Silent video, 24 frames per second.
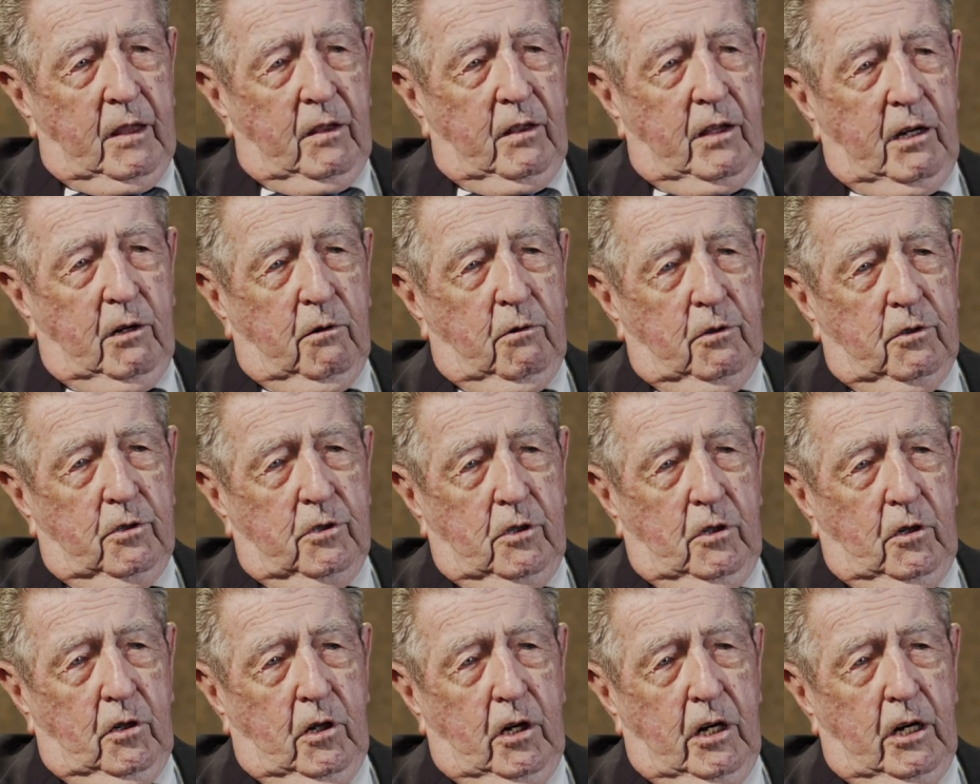There was
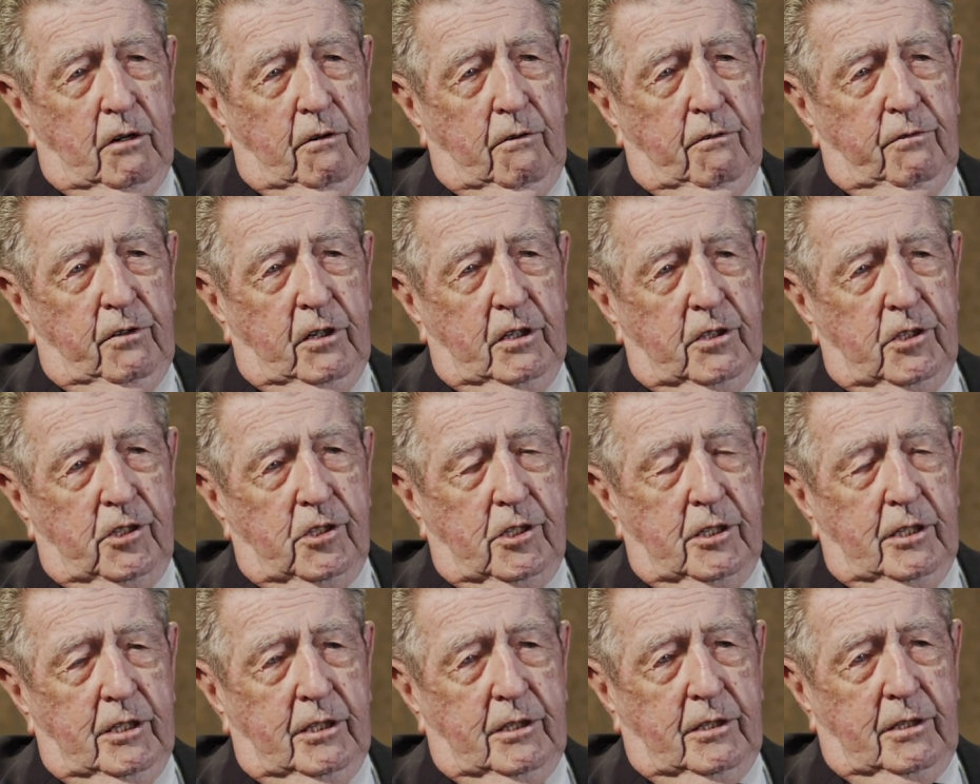a lot of
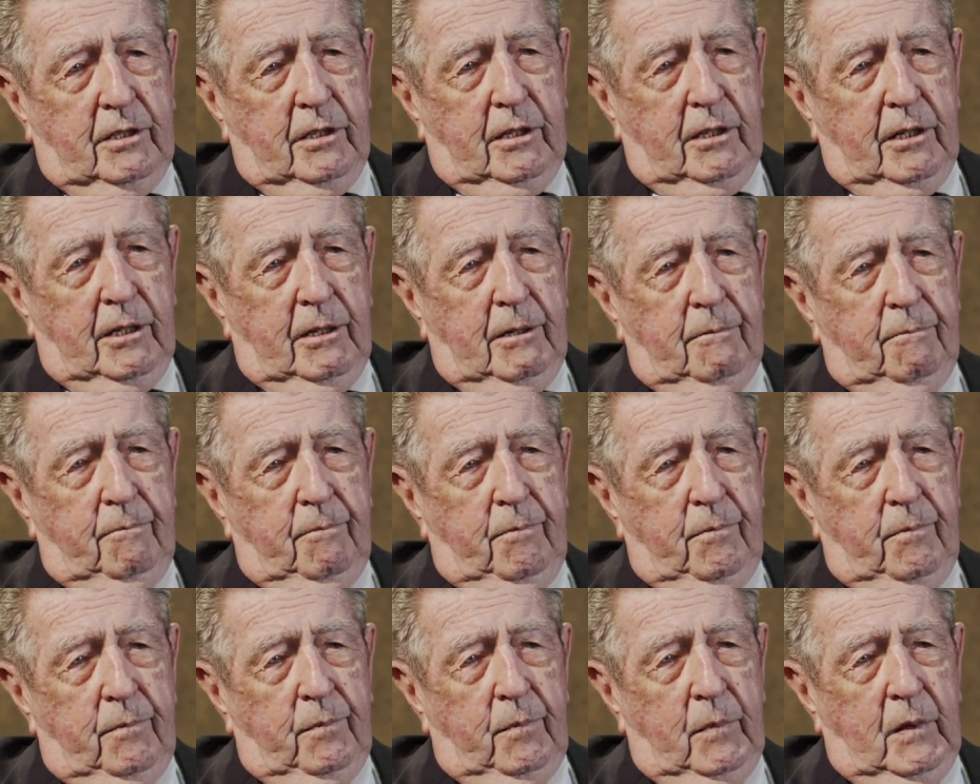us at, uh,
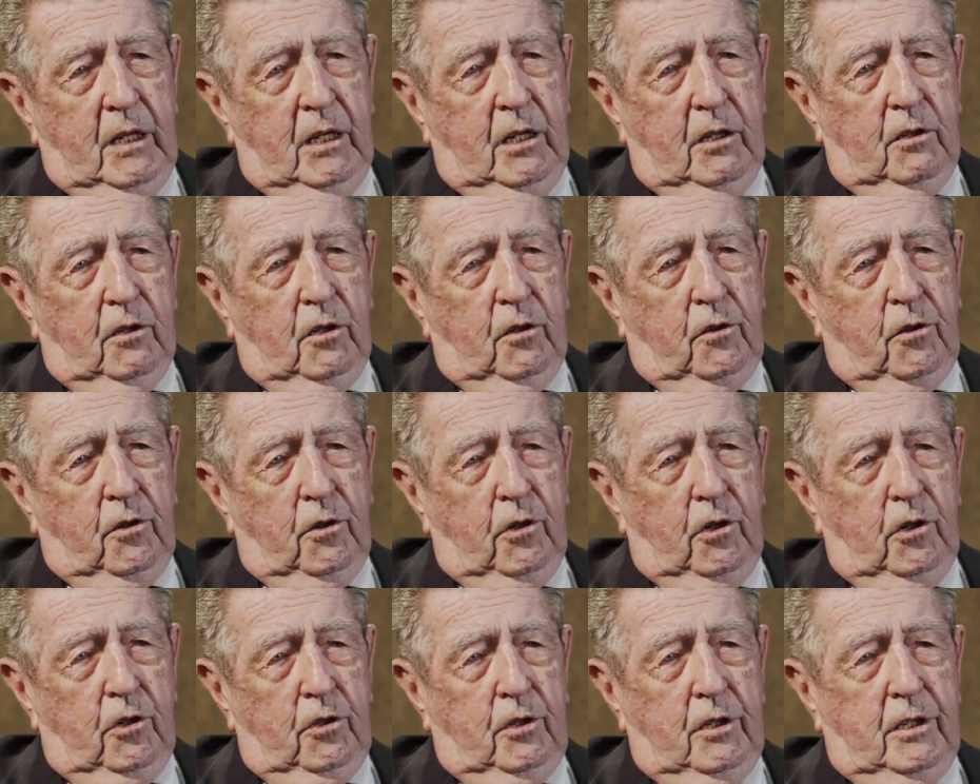in the
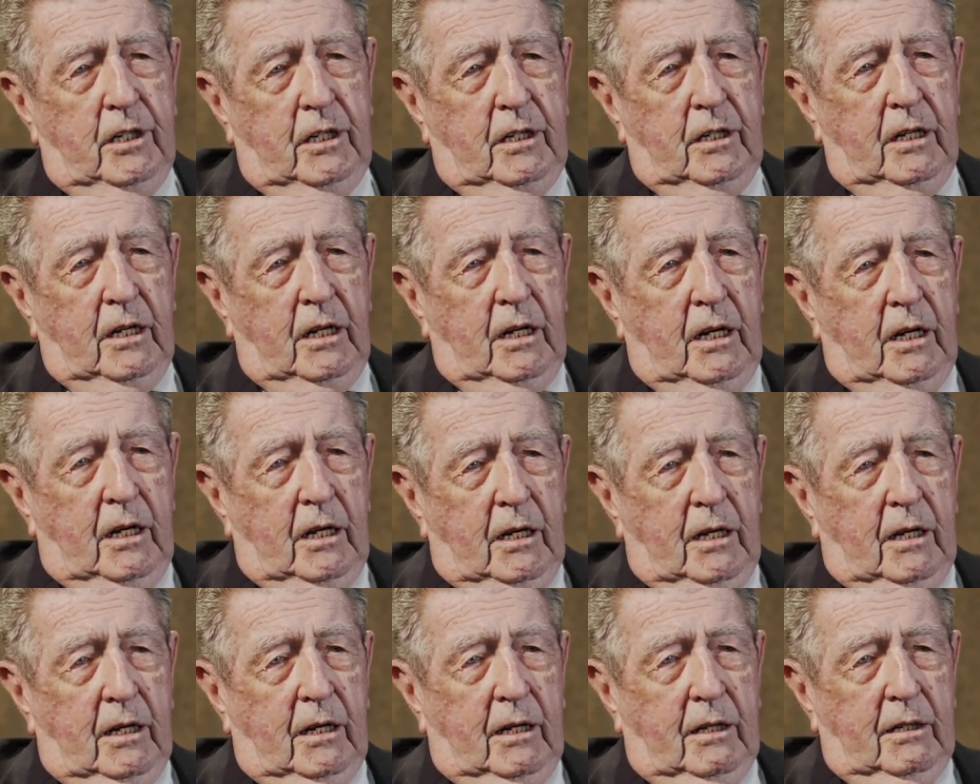third that
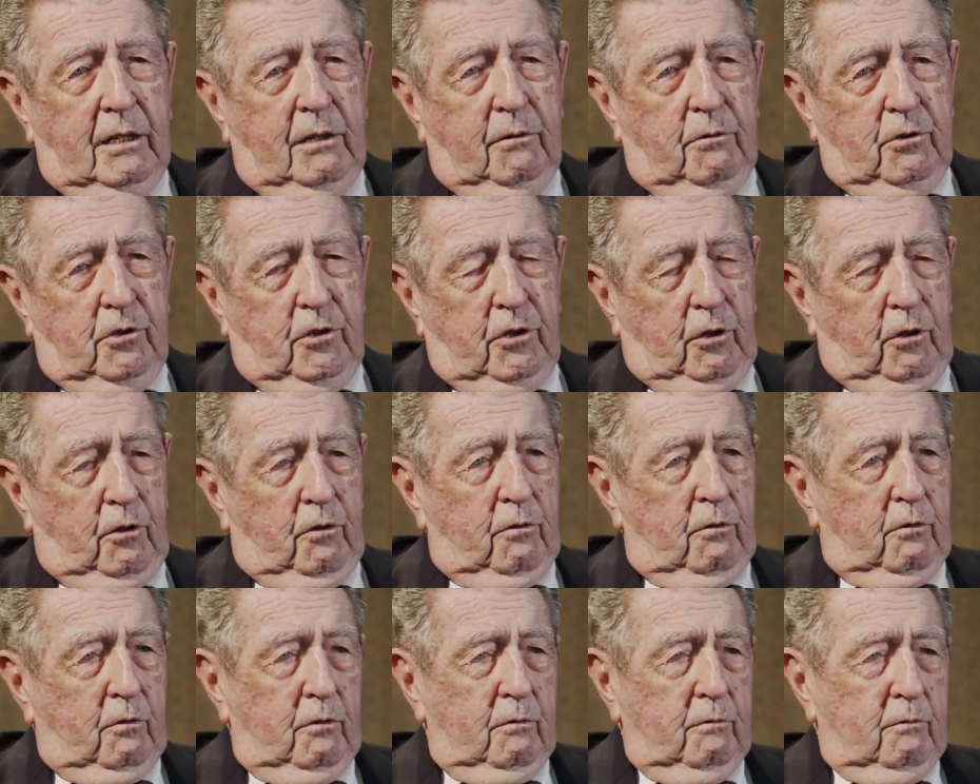uh, there was a
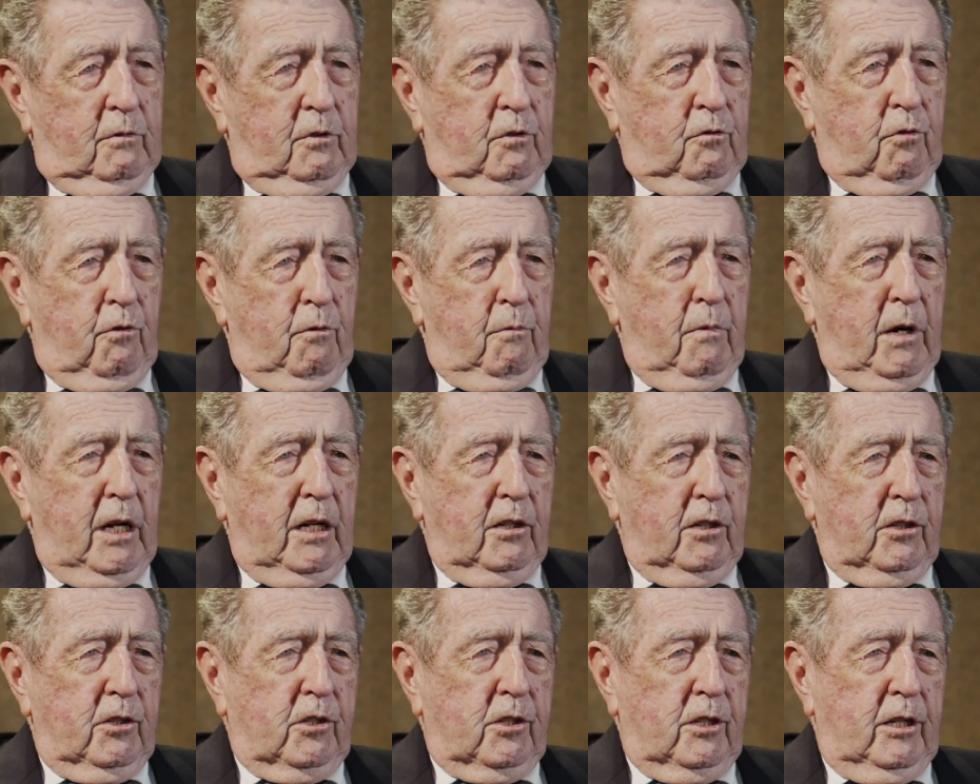
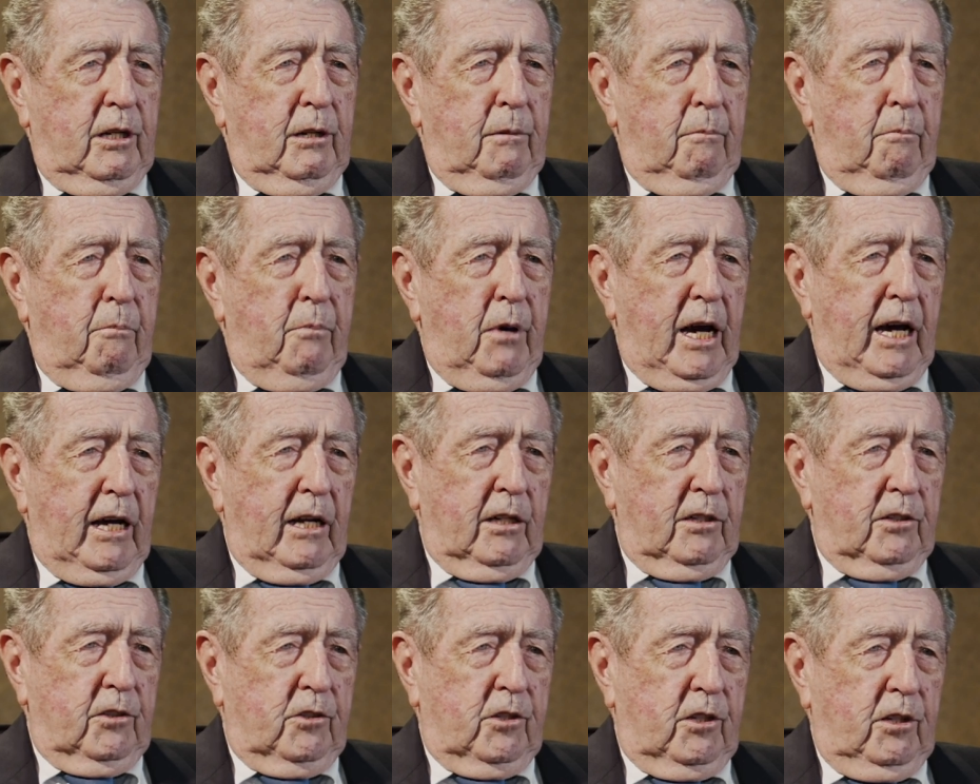tremendous
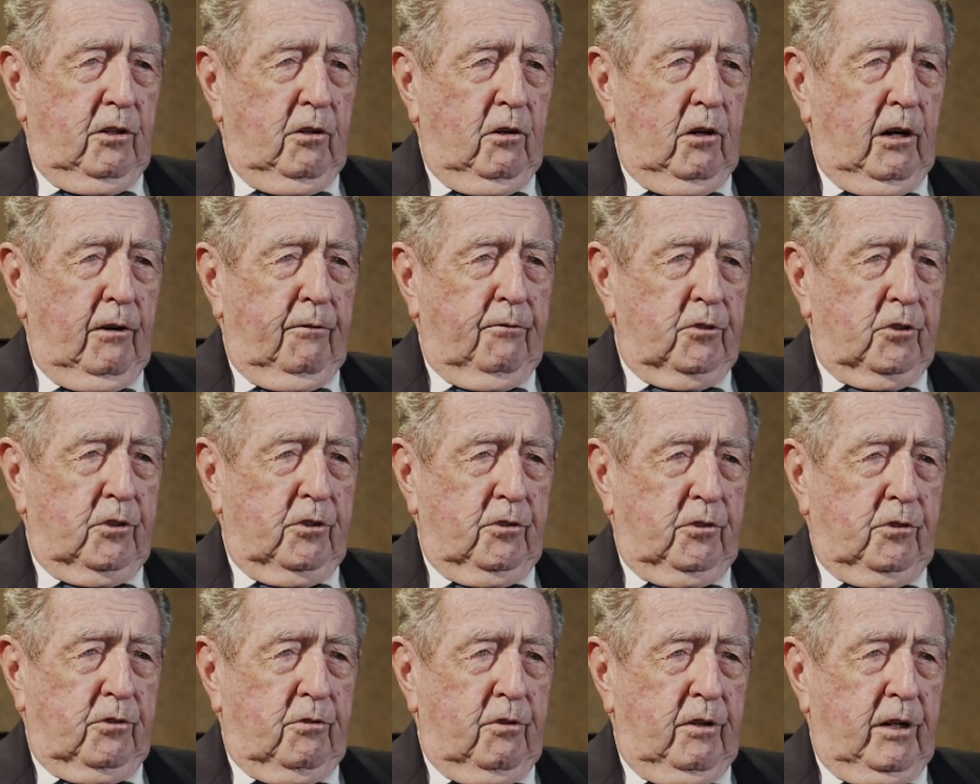imbalance in
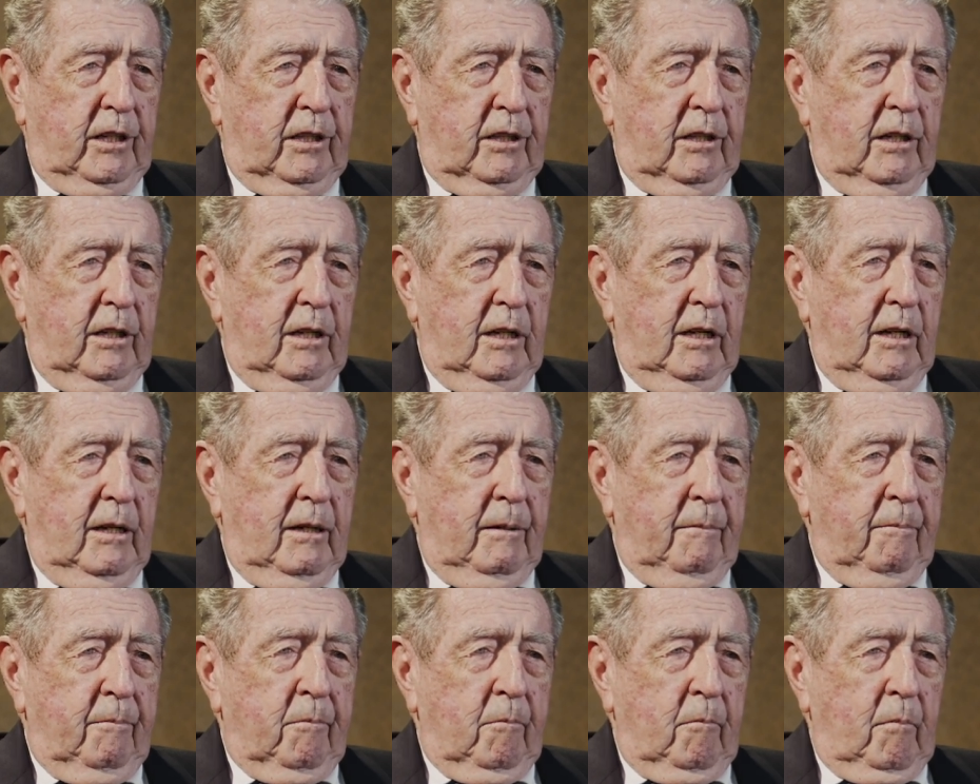officer strength,
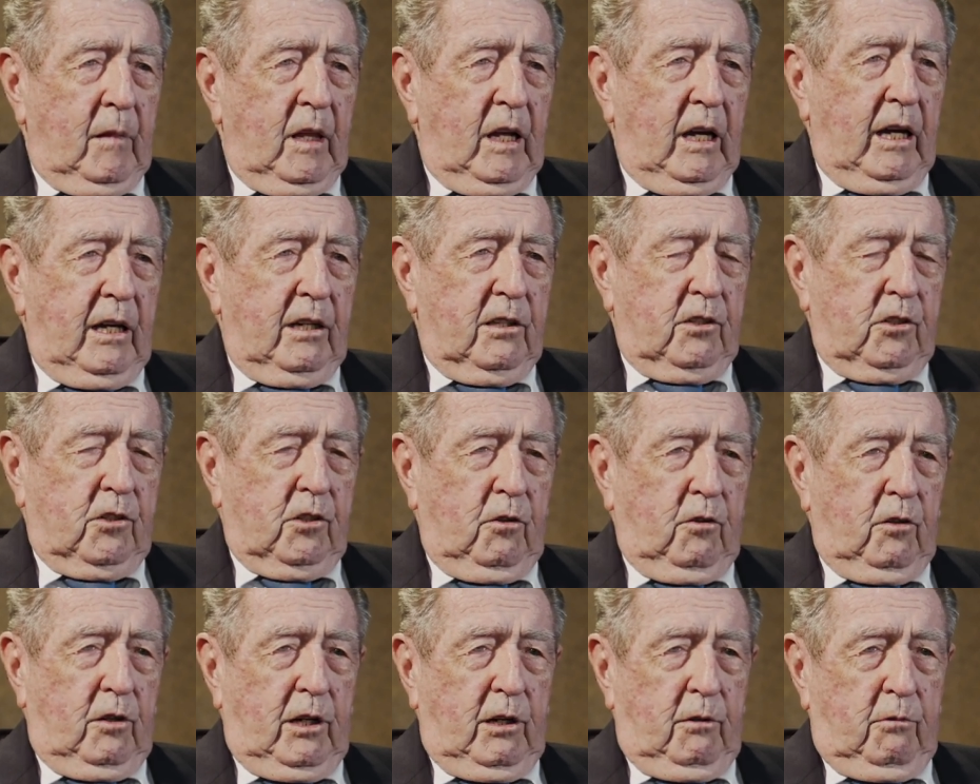and
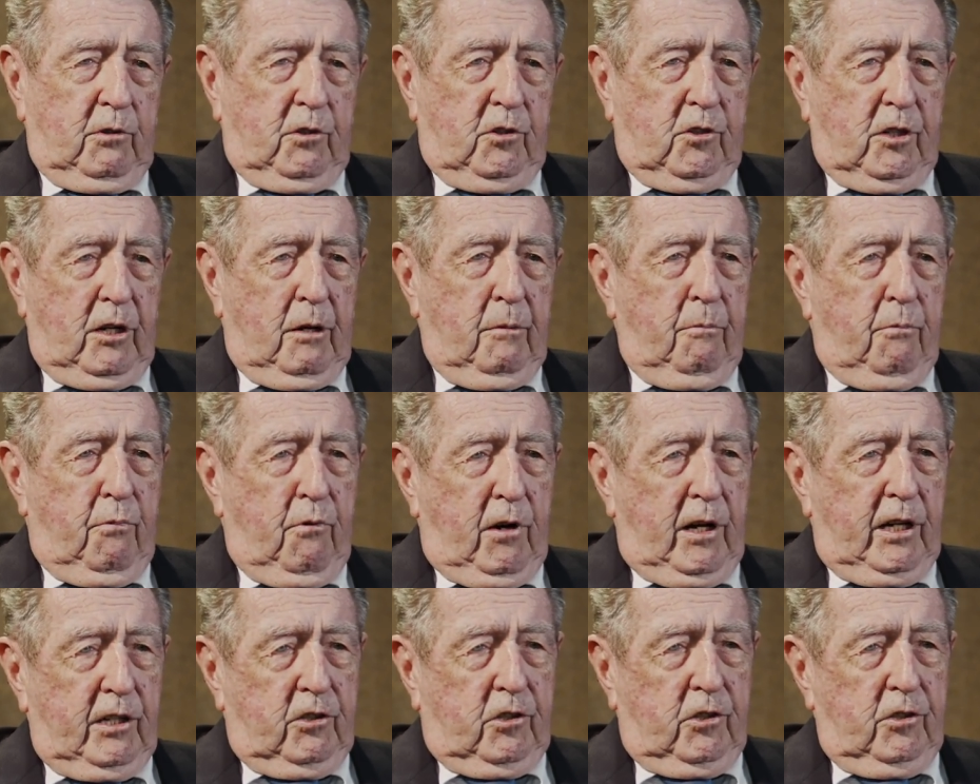so there were some
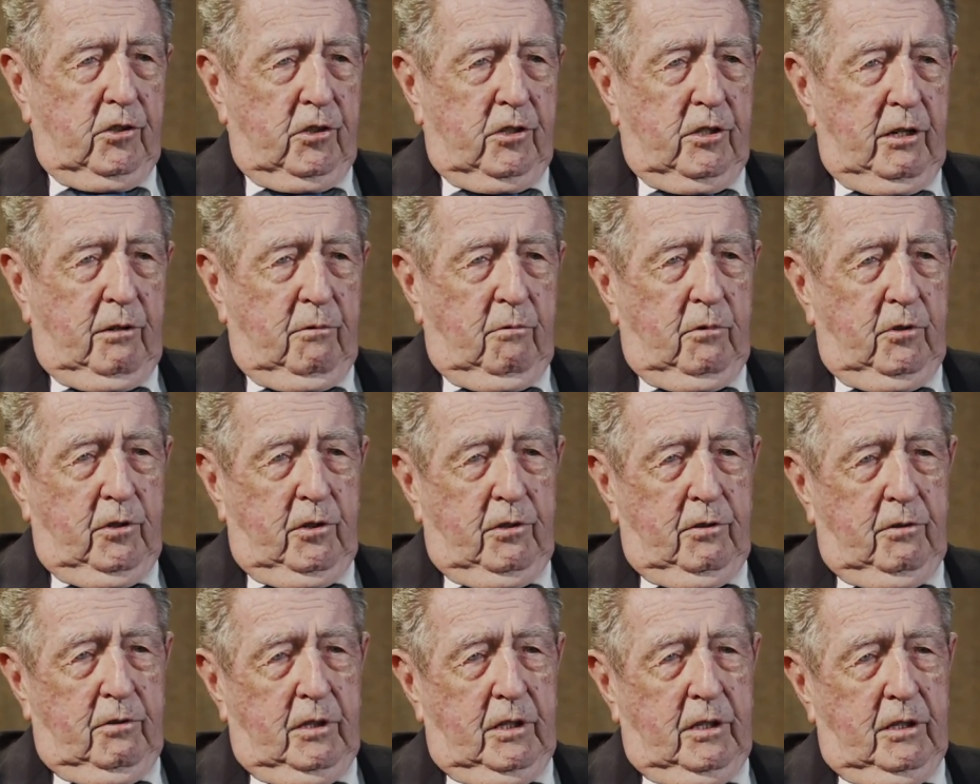branches that
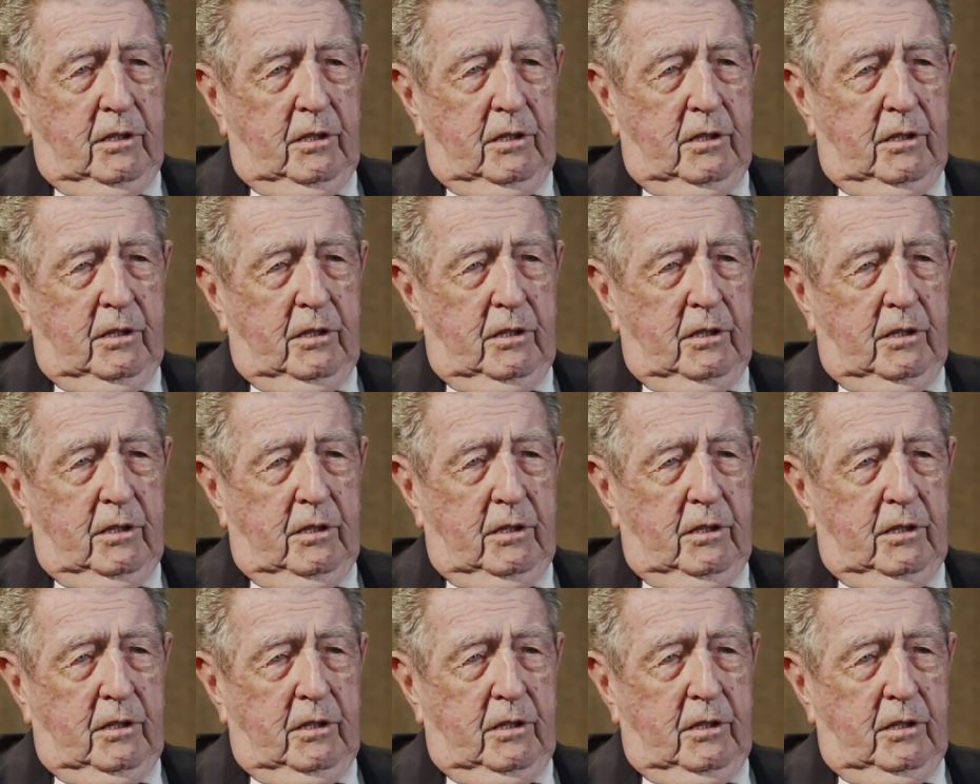were